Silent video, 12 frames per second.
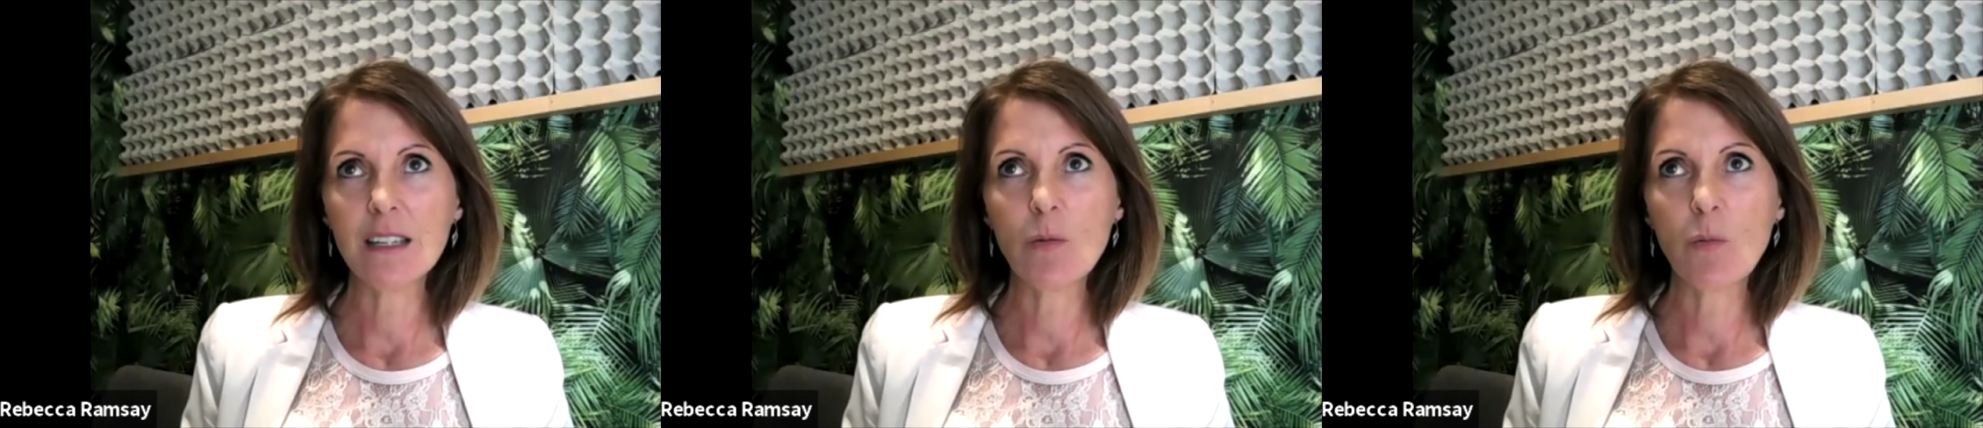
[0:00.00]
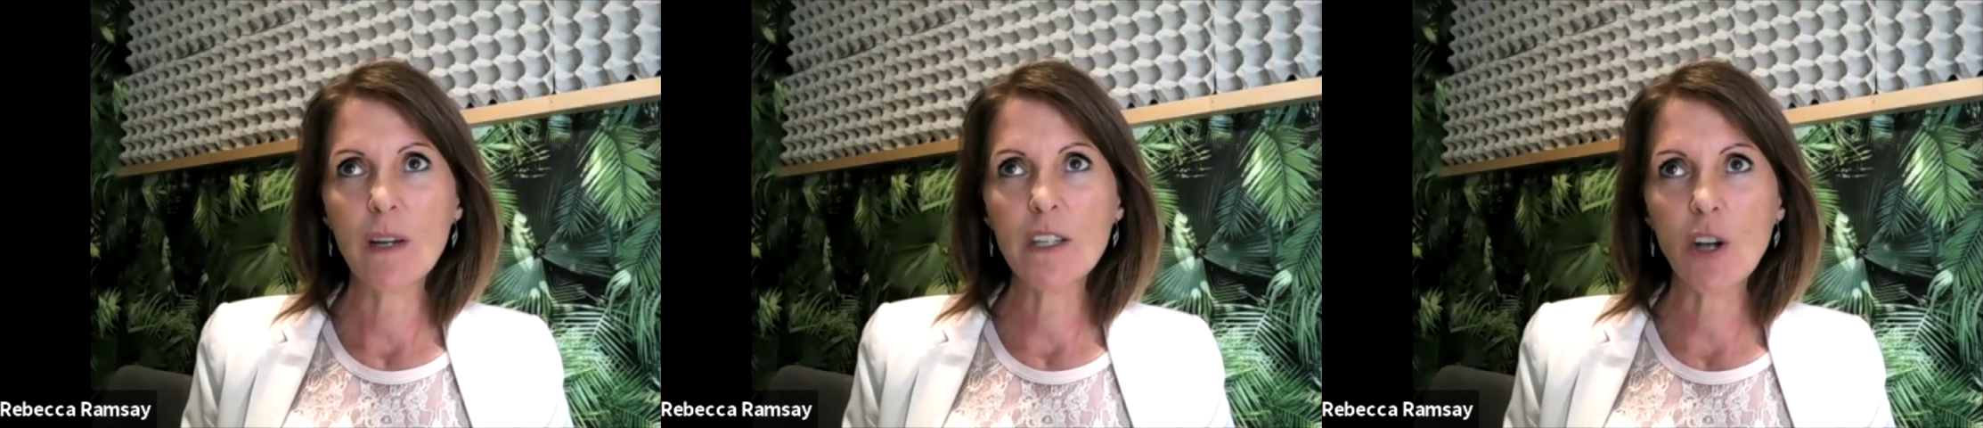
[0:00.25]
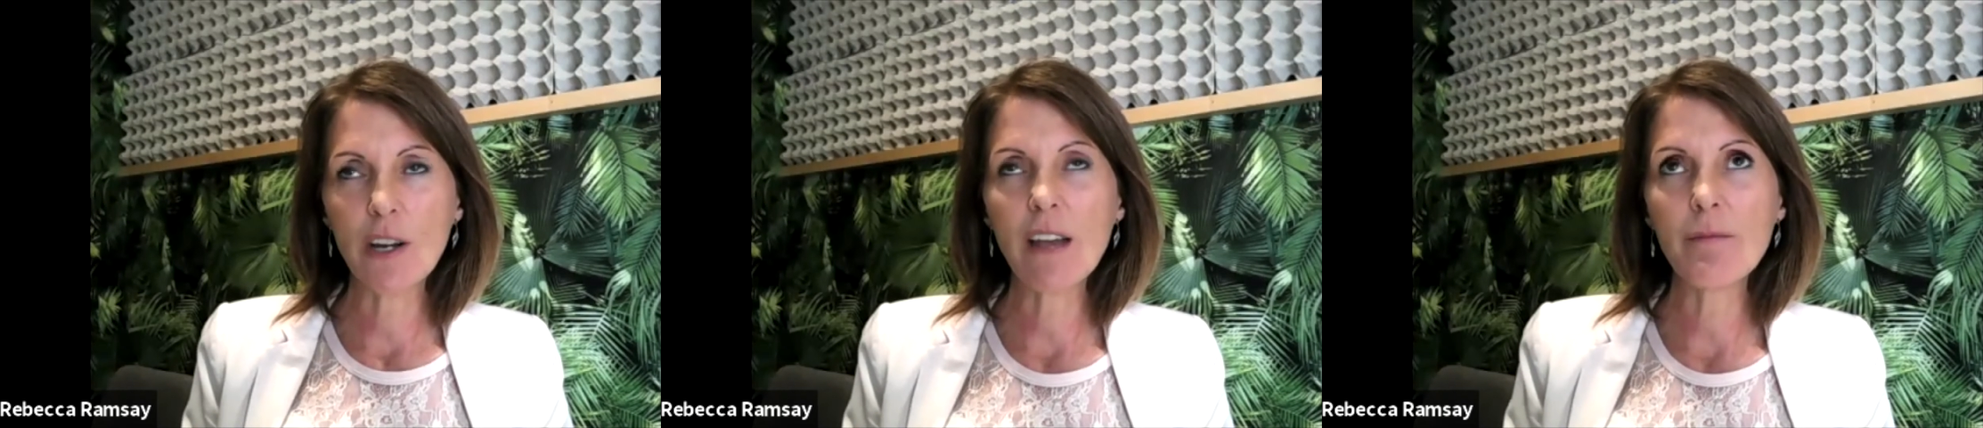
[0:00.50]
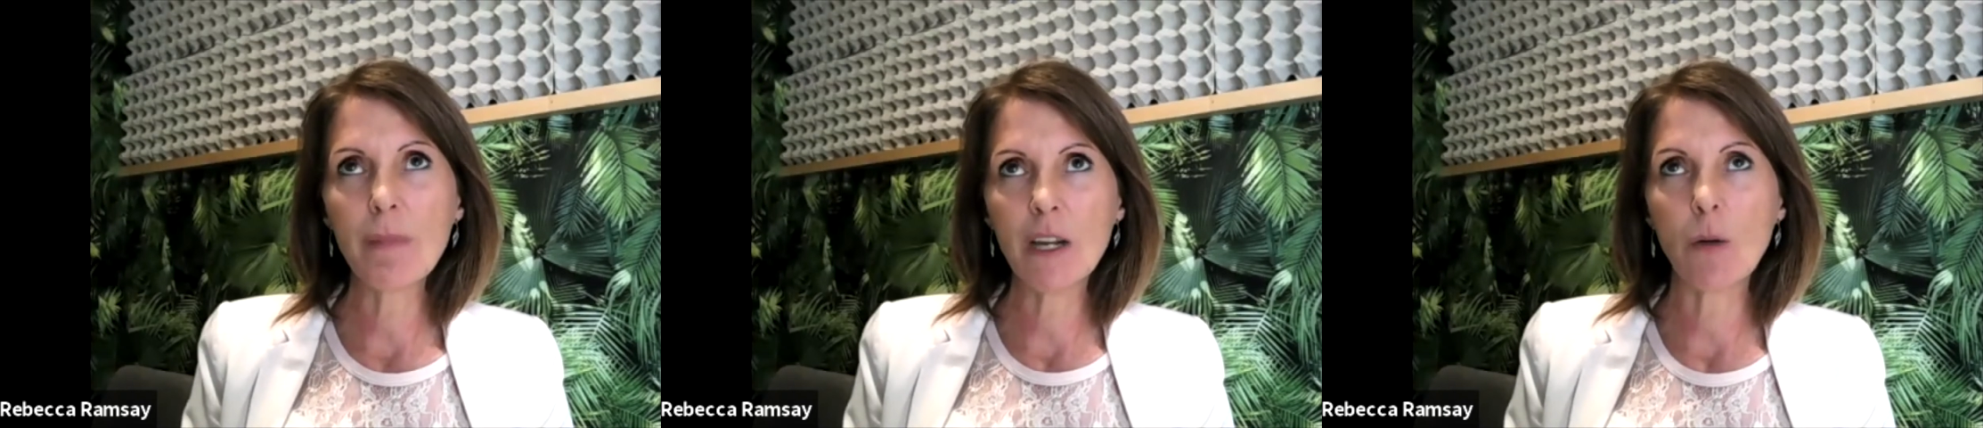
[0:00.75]
we don't
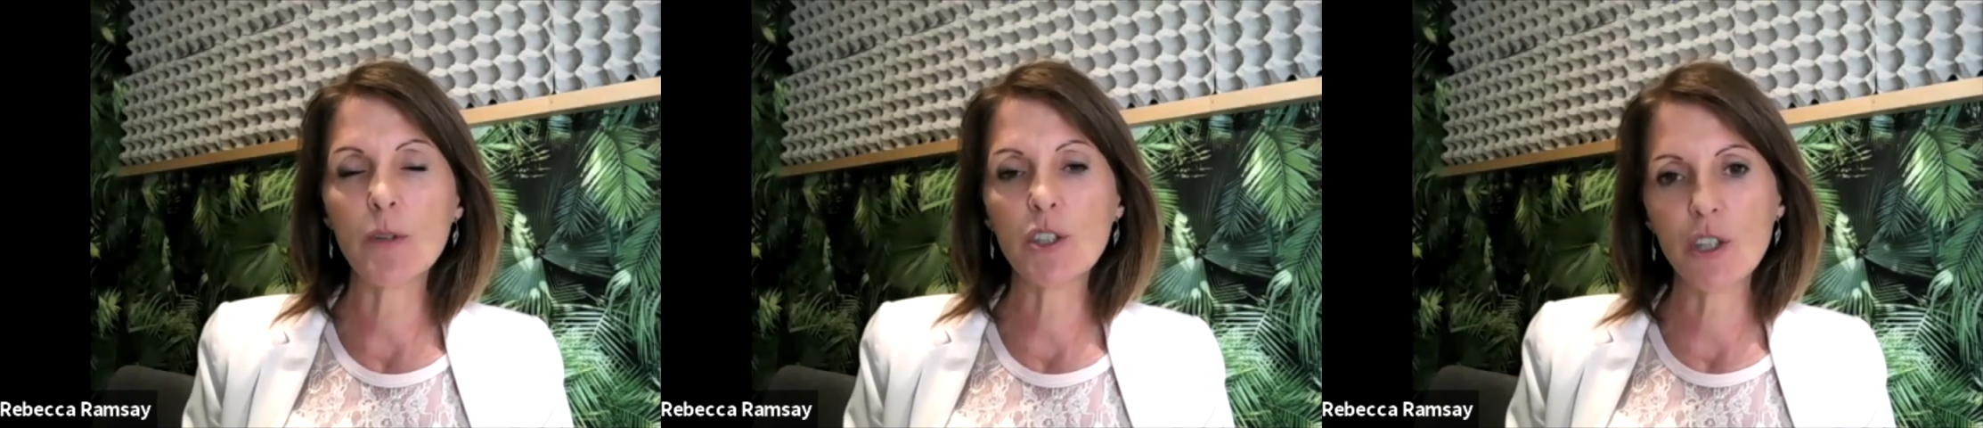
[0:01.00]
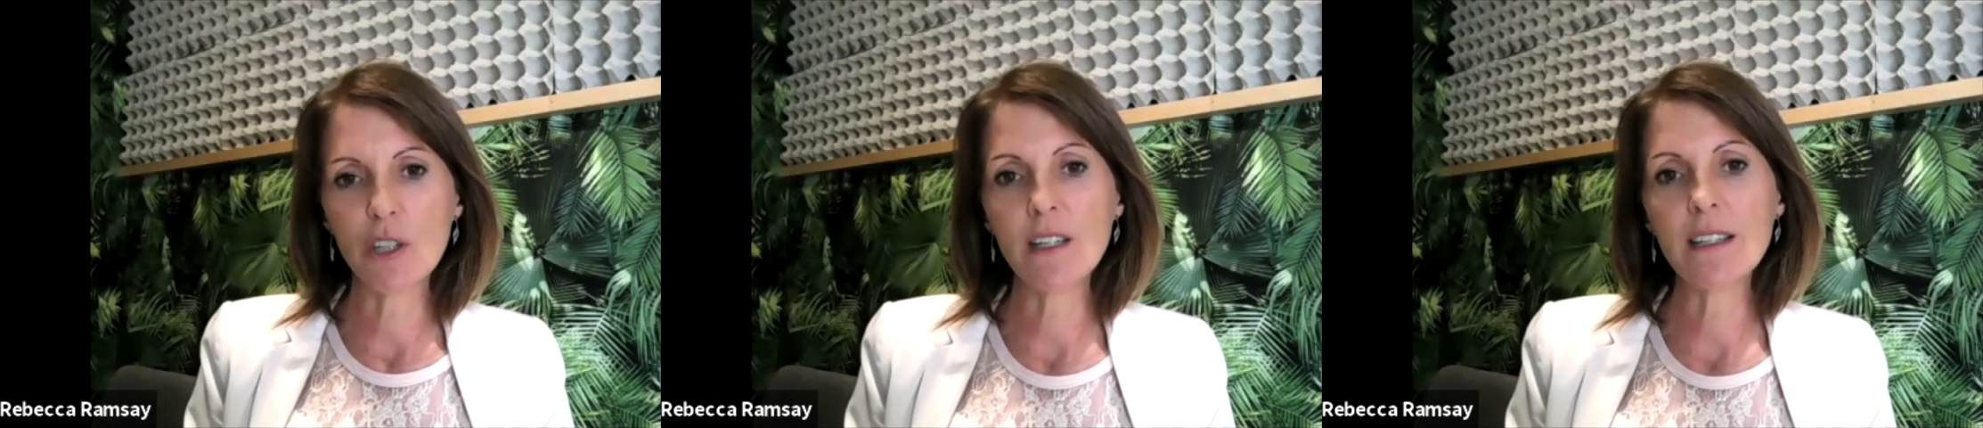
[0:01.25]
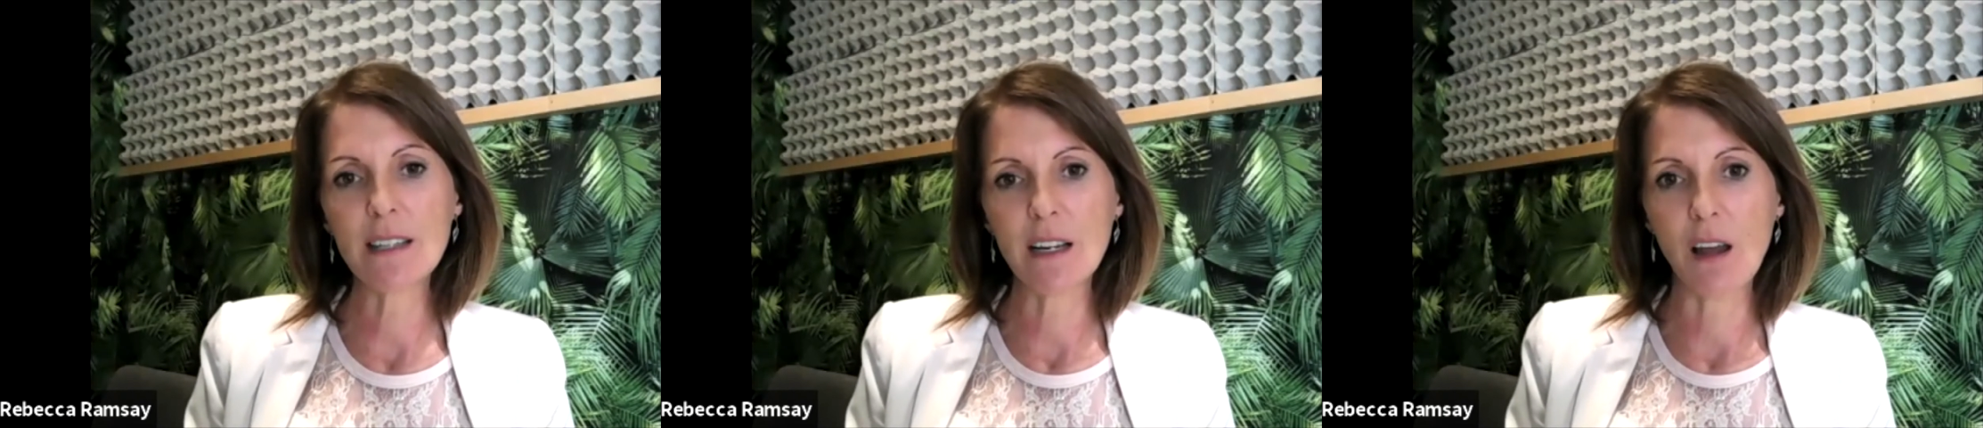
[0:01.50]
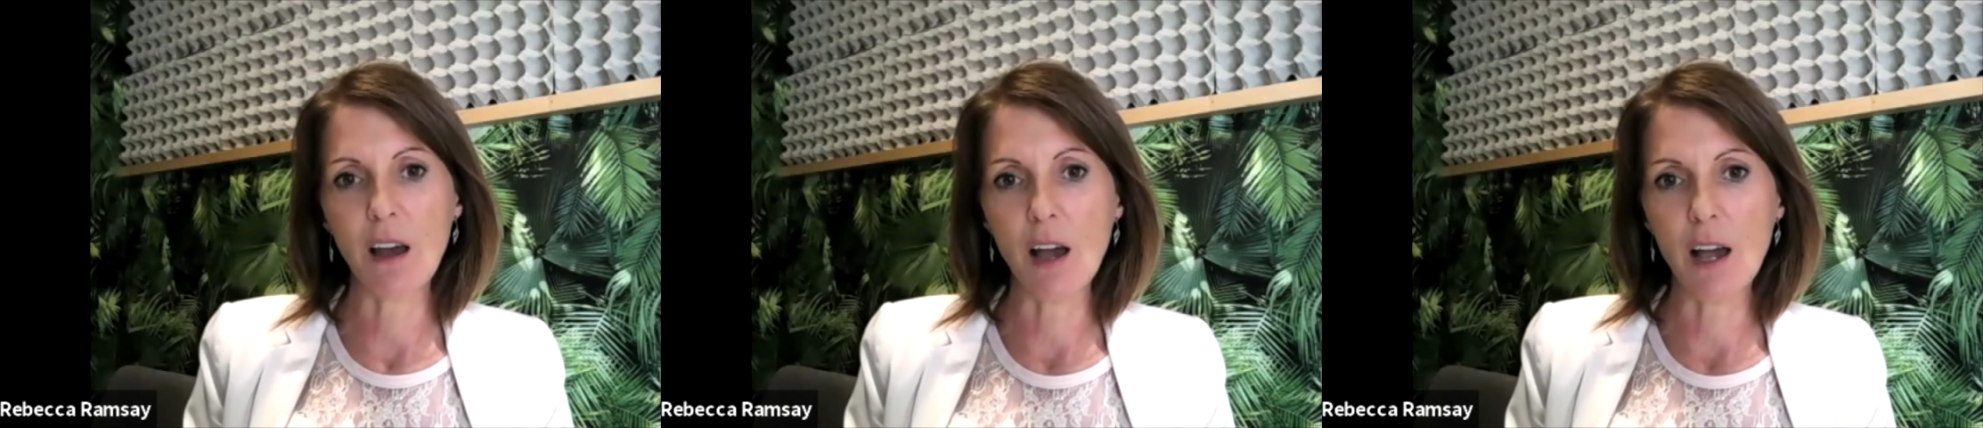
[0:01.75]
have many opportunities in
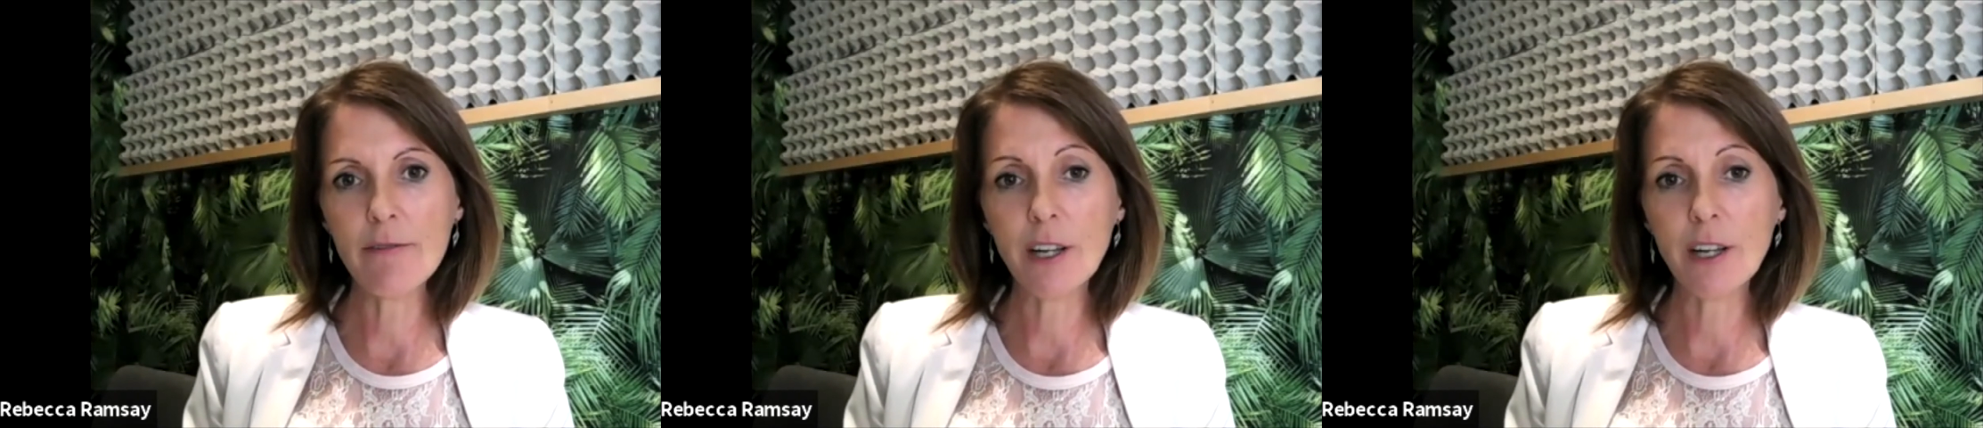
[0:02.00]
life.